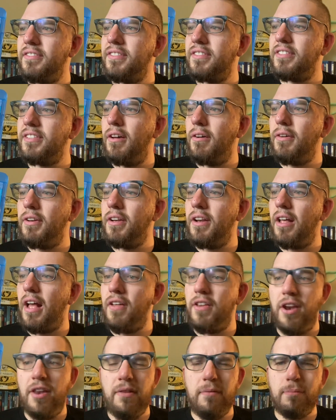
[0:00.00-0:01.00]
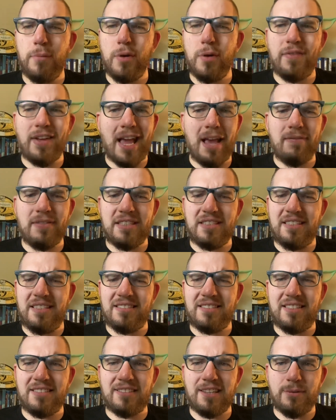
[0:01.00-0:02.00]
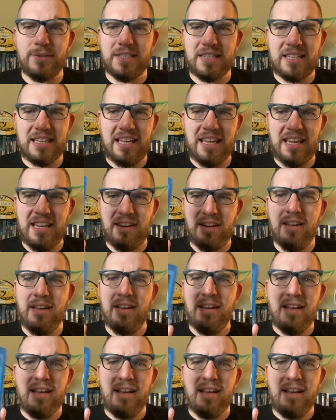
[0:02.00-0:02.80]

So an another movie I haven't seen since I was a kid